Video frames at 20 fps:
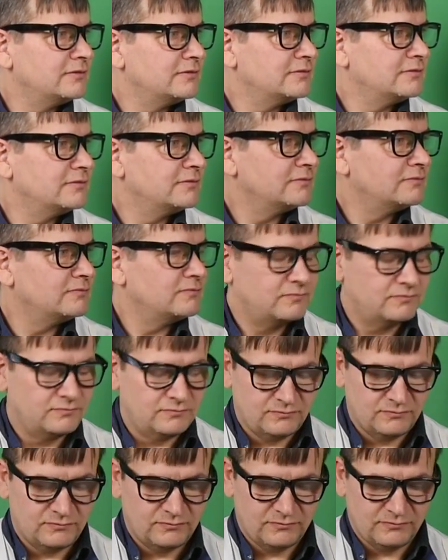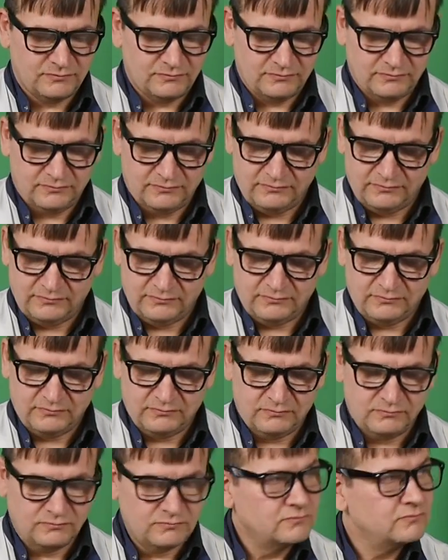
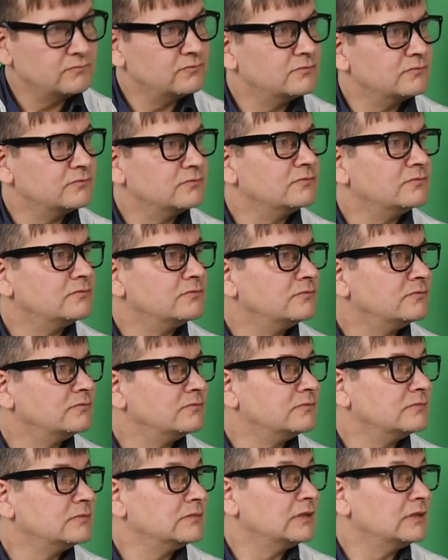No words are spoken by the person on screen.